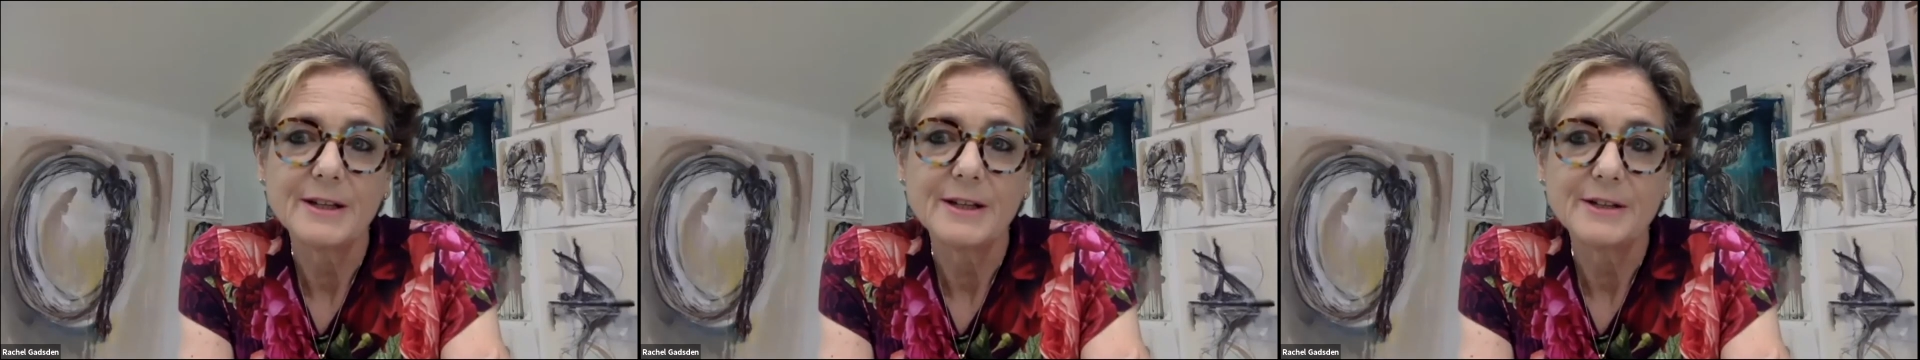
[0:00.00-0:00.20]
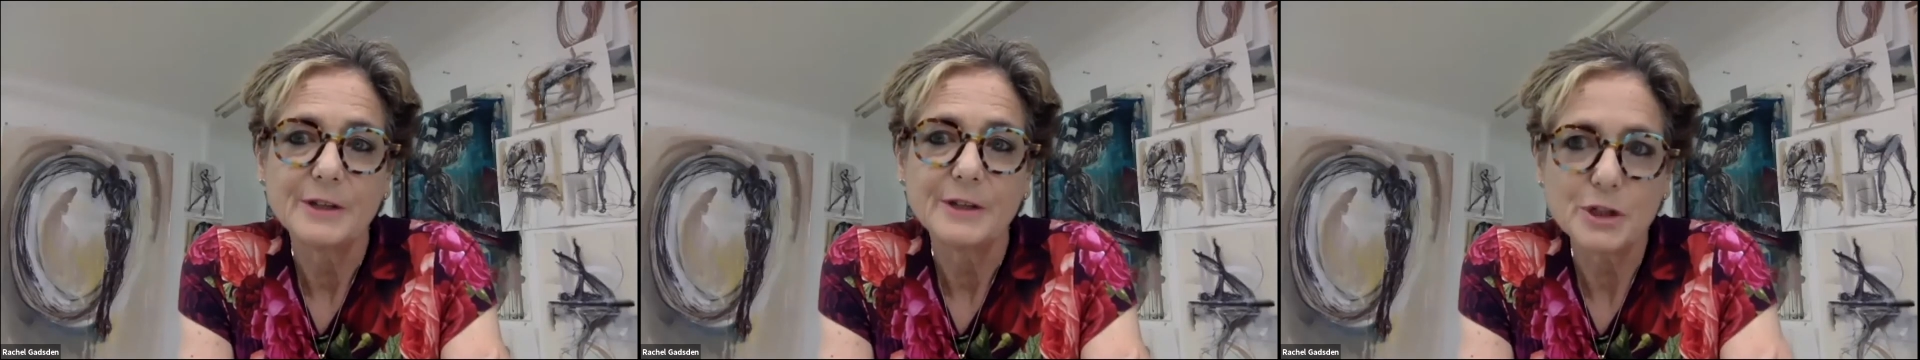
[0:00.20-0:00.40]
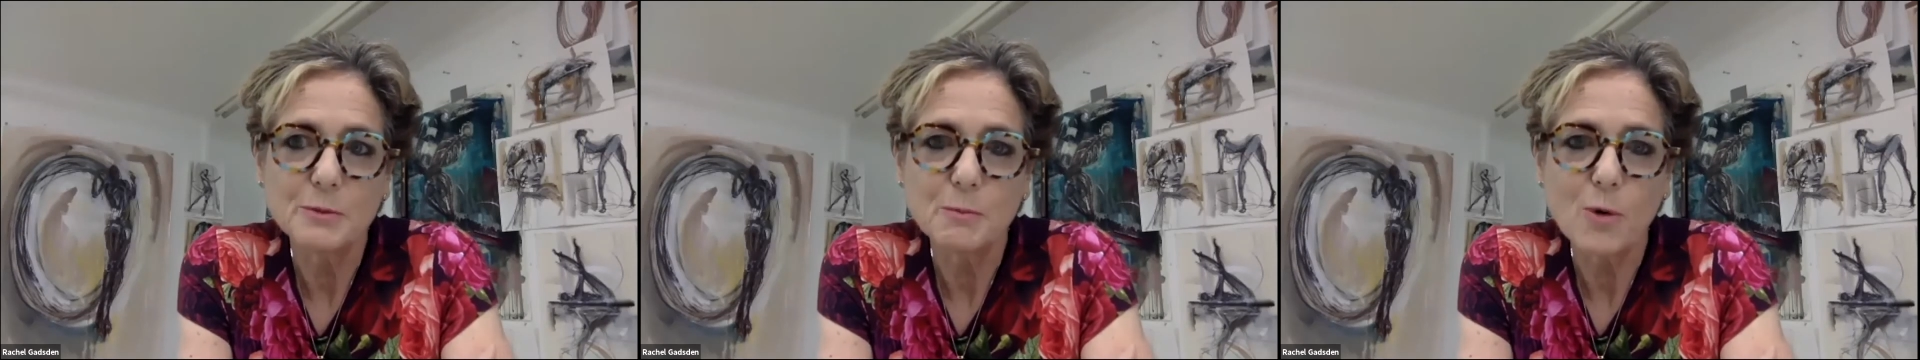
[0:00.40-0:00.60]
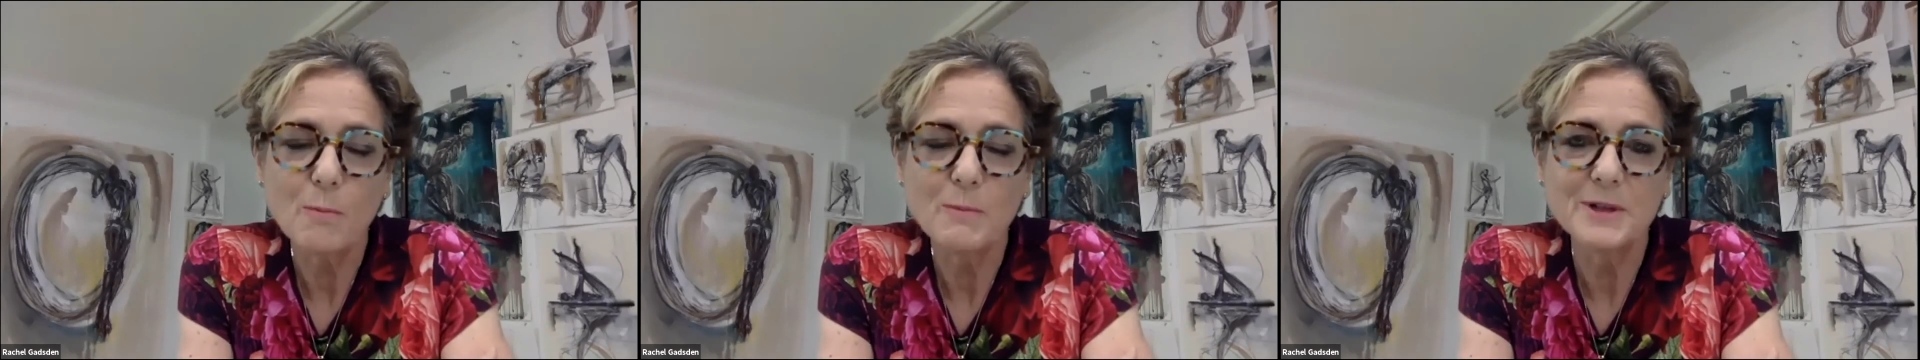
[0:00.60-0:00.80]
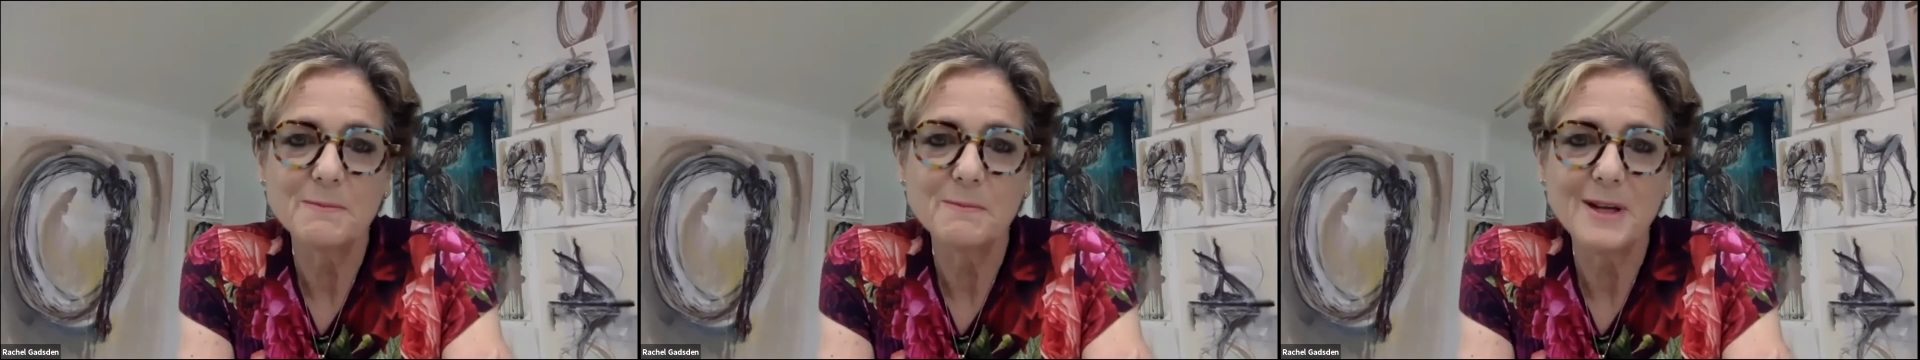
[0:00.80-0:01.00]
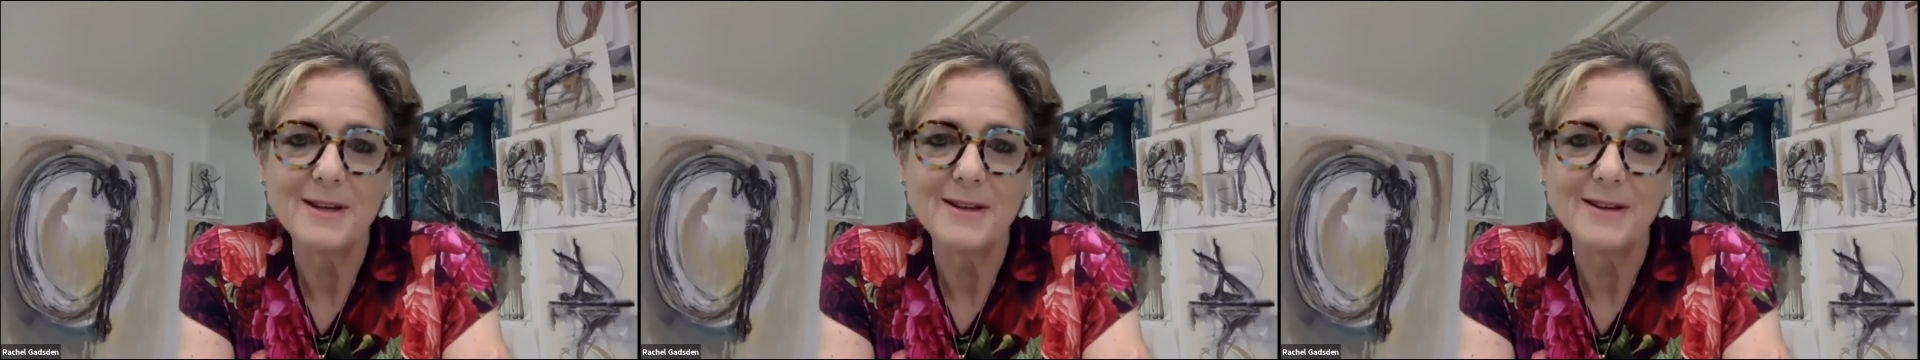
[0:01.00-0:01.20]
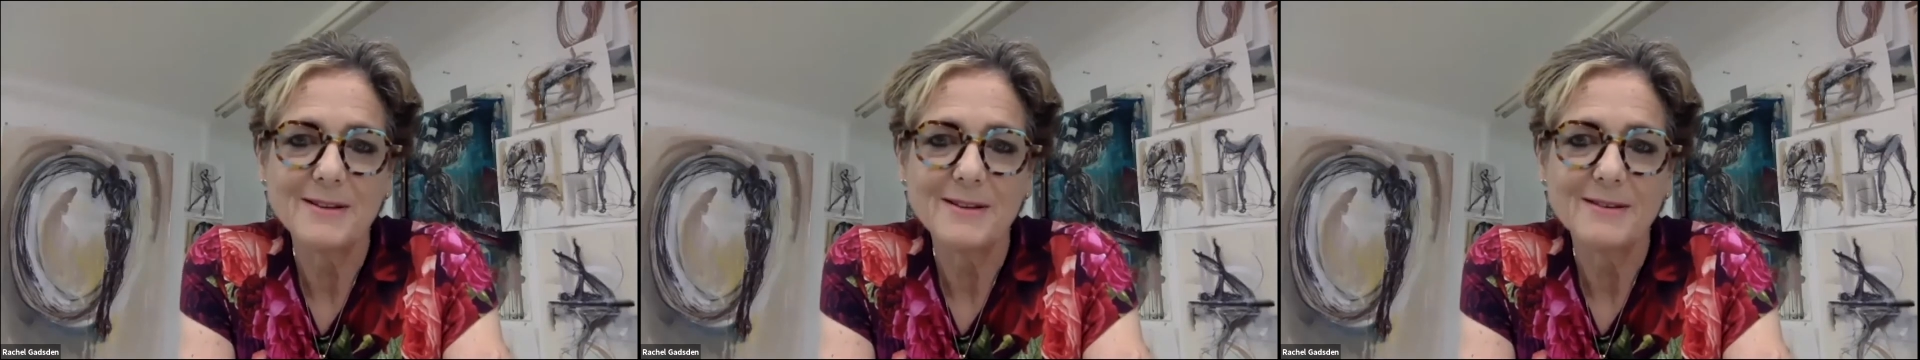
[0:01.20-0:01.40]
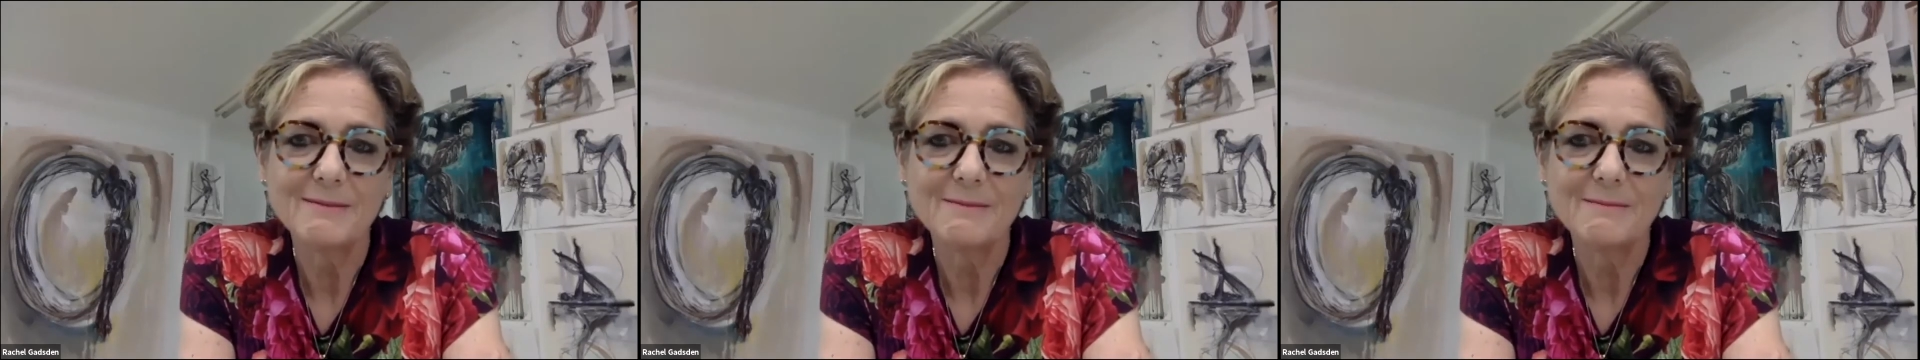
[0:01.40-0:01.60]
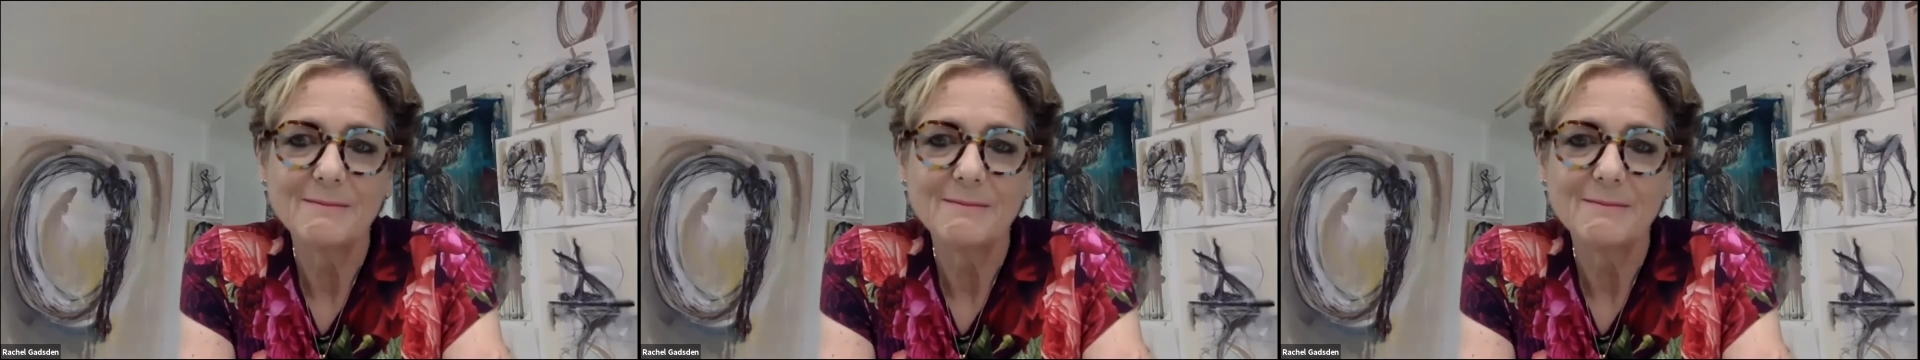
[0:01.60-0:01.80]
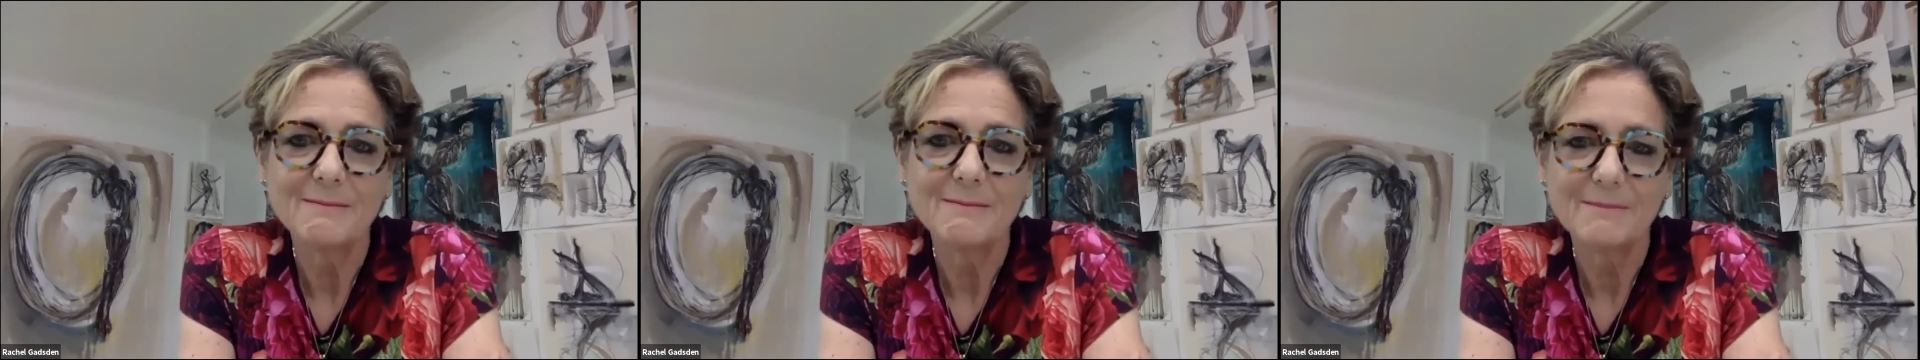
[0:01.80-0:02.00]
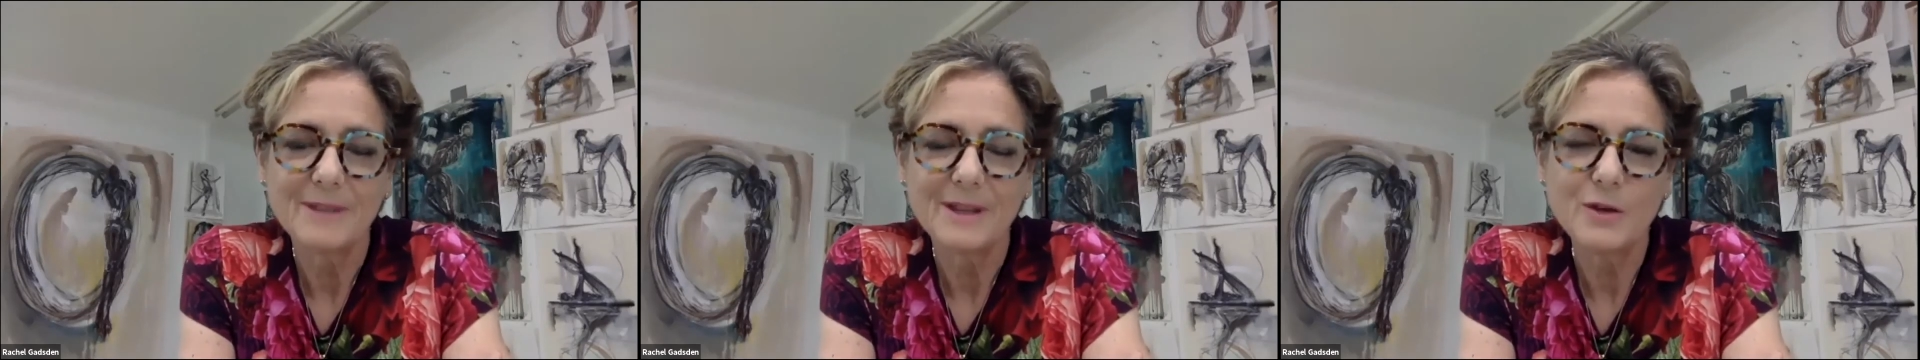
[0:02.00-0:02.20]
So just promise me that